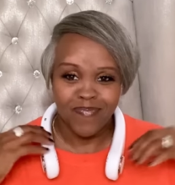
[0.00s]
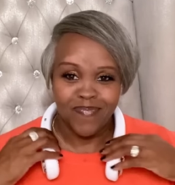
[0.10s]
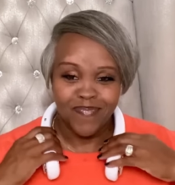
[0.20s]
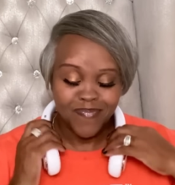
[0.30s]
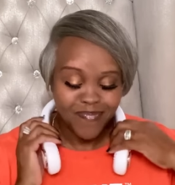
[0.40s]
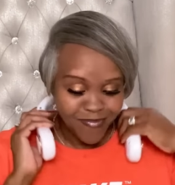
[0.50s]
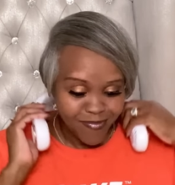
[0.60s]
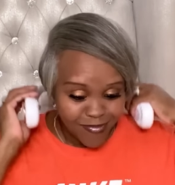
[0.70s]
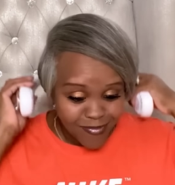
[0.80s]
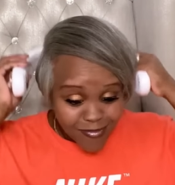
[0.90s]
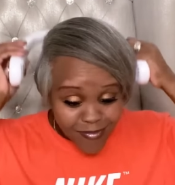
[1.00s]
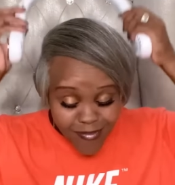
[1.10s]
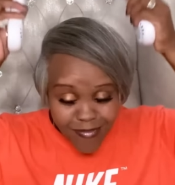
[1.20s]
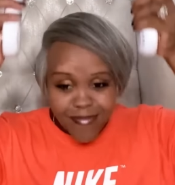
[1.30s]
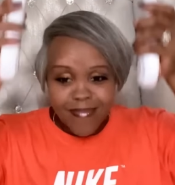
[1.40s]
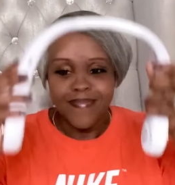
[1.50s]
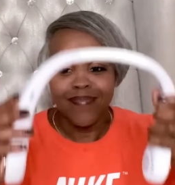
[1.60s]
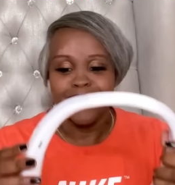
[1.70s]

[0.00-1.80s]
[no speech]